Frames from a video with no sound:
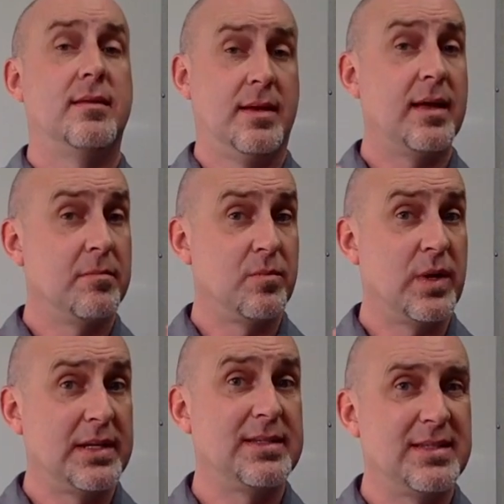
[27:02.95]
that I am
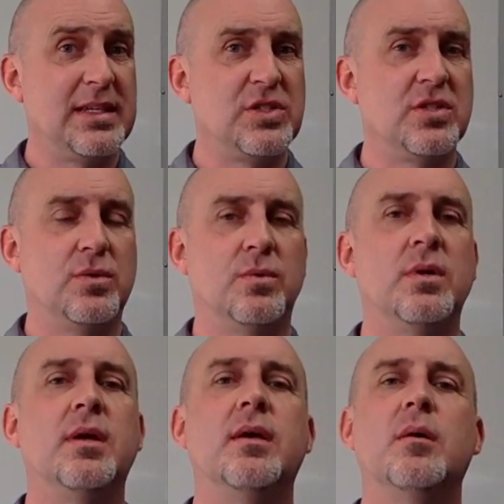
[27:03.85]
ready to teach you.
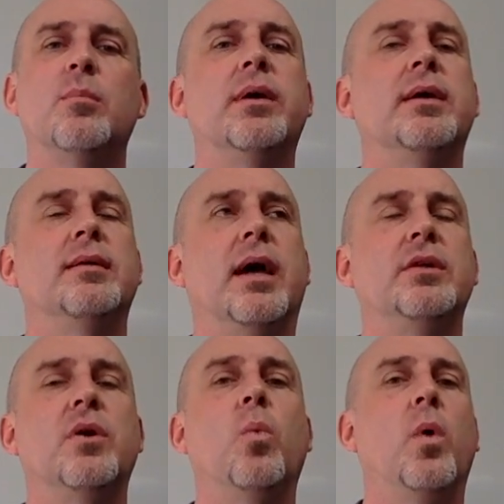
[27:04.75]
But I
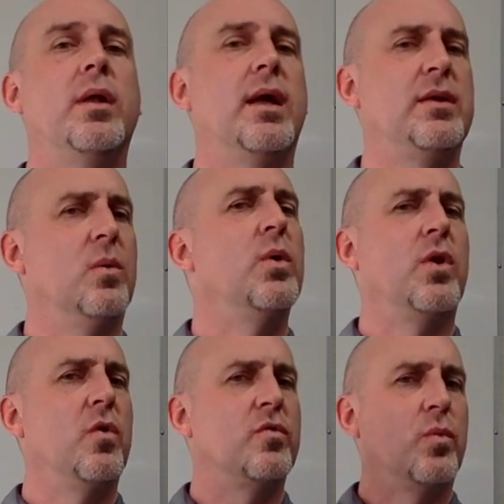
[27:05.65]
don't want
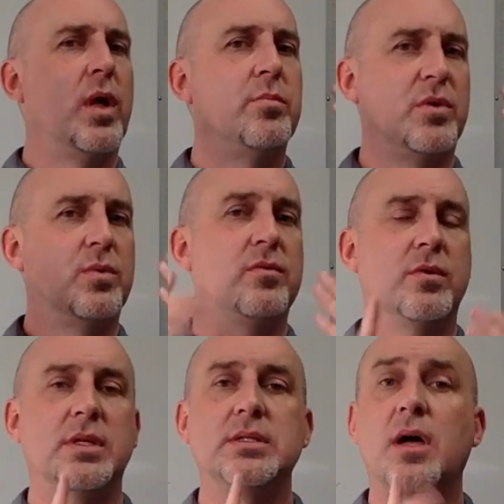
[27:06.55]
to overwhelm you. We've
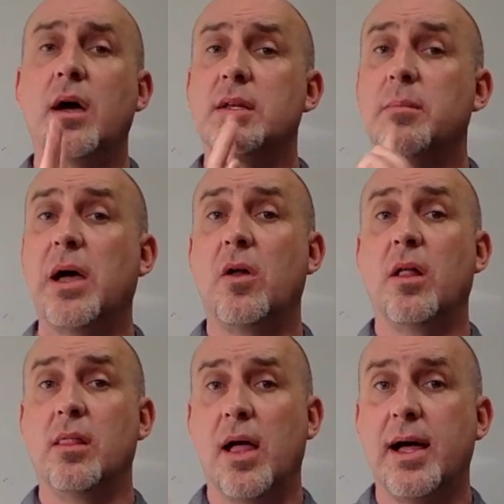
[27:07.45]
really talked about
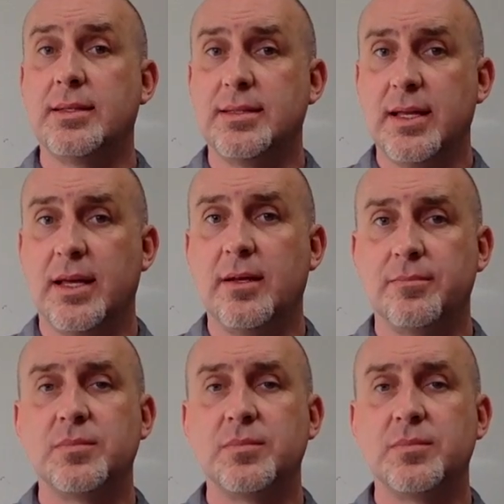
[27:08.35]
a lot today.